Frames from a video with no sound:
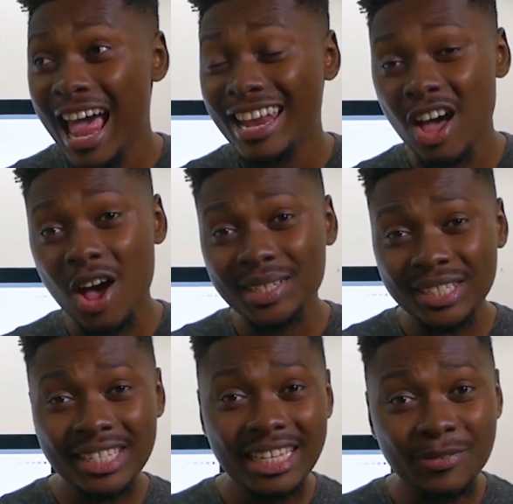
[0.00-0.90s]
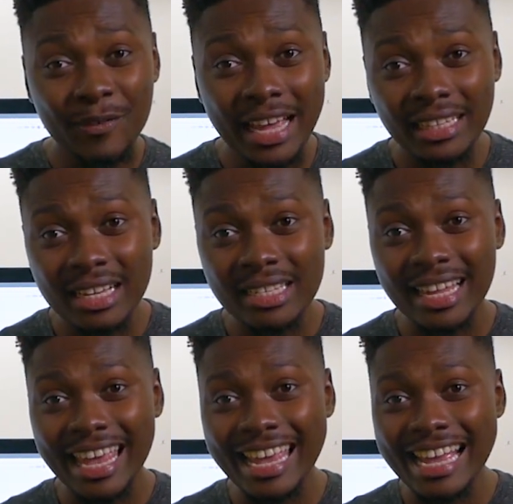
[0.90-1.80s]
Now, how does this affect us
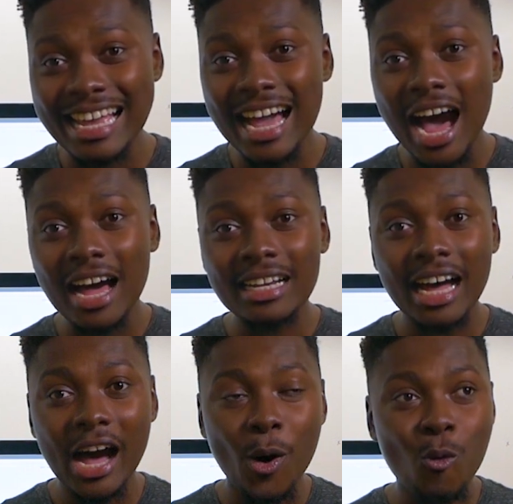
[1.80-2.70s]
in Ghana?